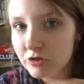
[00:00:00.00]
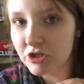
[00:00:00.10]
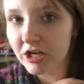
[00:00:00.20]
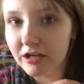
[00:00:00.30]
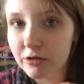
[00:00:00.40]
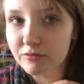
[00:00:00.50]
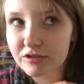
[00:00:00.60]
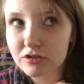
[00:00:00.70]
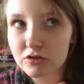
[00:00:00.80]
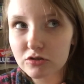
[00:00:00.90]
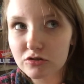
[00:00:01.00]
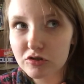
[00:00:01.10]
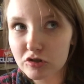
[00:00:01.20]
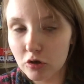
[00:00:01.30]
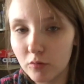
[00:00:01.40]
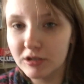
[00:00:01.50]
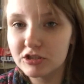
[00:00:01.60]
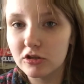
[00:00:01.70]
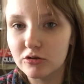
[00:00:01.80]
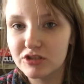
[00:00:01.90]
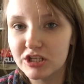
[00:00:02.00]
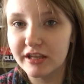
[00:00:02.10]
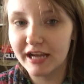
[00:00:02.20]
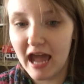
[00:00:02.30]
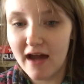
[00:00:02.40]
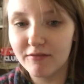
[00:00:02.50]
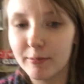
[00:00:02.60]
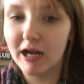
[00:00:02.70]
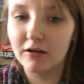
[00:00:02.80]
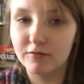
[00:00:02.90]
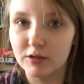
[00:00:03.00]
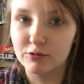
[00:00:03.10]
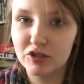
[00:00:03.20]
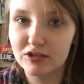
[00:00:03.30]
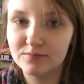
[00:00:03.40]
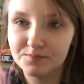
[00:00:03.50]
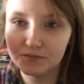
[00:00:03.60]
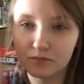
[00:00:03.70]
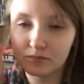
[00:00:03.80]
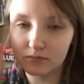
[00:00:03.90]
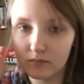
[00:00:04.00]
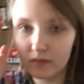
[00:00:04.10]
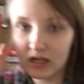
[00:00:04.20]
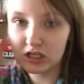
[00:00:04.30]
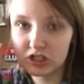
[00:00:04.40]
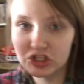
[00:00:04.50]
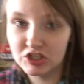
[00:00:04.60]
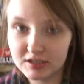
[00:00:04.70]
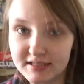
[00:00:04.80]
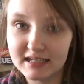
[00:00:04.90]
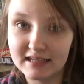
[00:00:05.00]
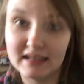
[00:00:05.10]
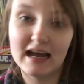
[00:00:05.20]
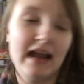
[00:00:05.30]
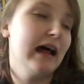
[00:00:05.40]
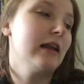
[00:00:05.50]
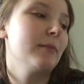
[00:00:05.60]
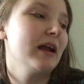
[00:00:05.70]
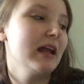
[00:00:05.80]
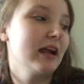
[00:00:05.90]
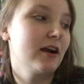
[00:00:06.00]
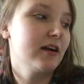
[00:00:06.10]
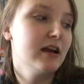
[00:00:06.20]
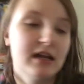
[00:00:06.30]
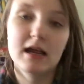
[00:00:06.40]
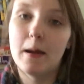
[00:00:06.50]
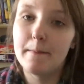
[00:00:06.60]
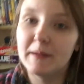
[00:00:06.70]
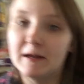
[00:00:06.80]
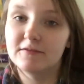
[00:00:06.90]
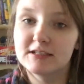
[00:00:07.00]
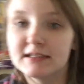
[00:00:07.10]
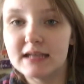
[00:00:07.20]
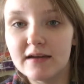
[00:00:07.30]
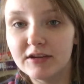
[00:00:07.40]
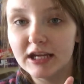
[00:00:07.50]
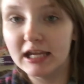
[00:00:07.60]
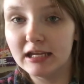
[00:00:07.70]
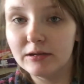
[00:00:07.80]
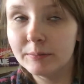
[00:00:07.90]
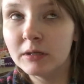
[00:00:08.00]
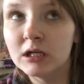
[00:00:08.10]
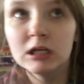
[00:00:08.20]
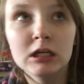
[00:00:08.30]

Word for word: she had to use so much lotion, like half a bottle of lotion, just to get the knot out of my hair. But ever since having him,